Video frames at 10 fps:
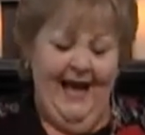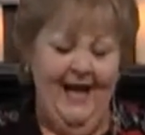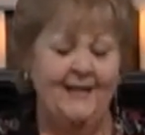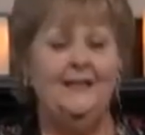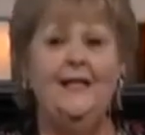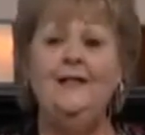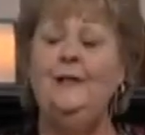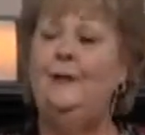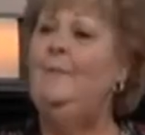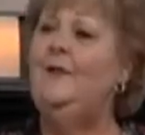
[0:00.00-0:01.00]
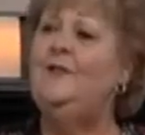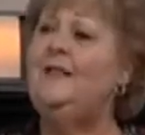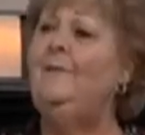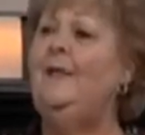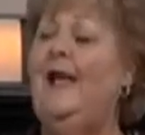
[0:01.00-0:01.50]
And then the
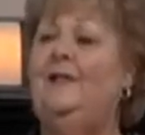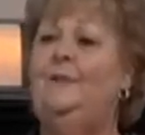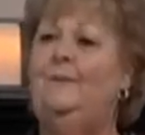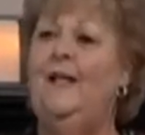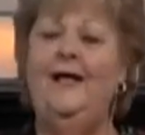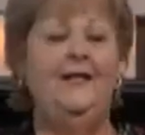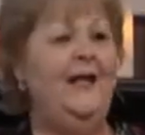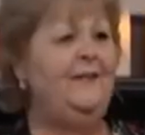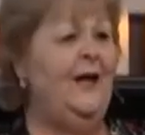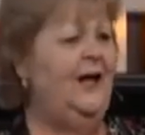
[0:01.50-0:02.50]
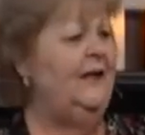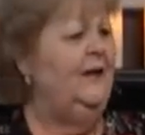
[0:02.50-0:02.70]
music began to play, and I thought,